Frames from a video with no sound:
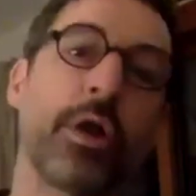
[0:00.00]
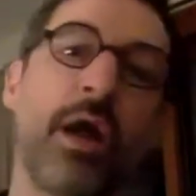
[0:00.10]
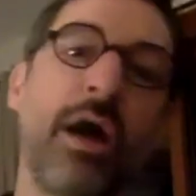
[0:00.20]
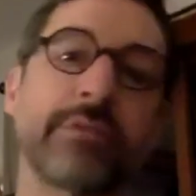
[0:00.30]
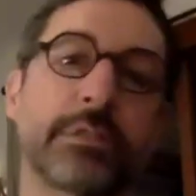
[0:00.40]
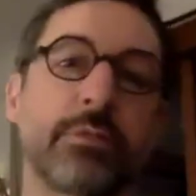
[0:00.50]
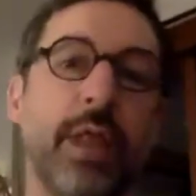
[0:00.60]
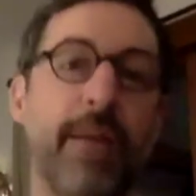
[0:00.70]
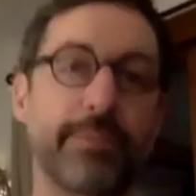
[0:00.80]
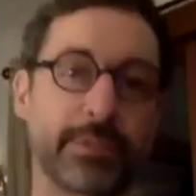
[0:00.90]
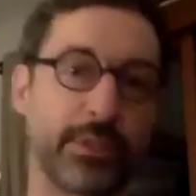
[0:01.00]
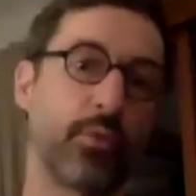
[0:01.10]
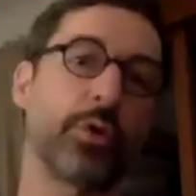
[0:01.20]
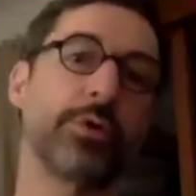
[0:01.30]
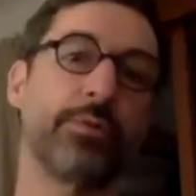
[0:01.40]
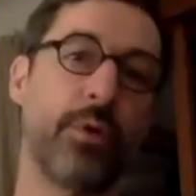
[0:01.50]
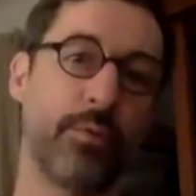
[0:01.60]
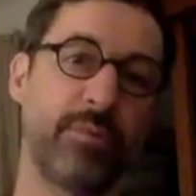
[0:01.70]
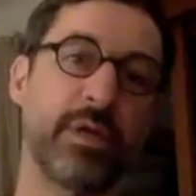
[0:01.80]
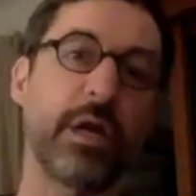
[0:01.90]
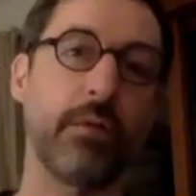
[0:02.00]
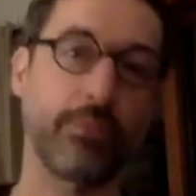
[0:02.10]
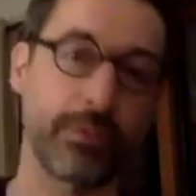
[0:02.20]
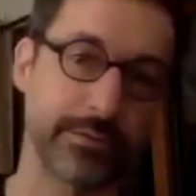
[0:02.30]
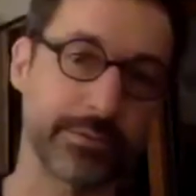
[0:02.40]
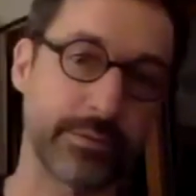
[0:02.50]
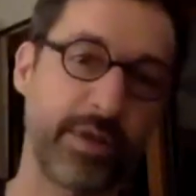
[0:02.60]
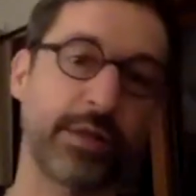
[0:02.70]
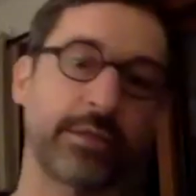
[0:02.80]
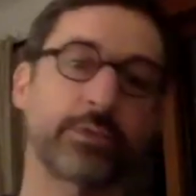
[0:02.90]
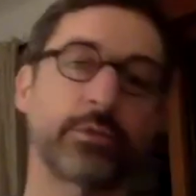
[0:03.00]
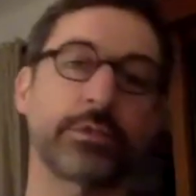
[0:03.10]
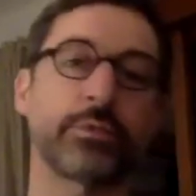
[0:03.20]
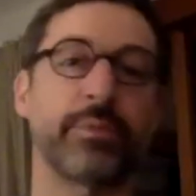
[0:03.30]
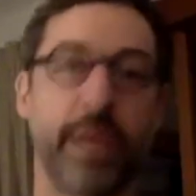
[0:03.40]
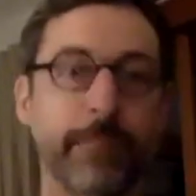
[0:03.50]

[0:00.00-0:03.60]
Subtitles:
Obviously what happens in the world and what we become will depend on the choices we make.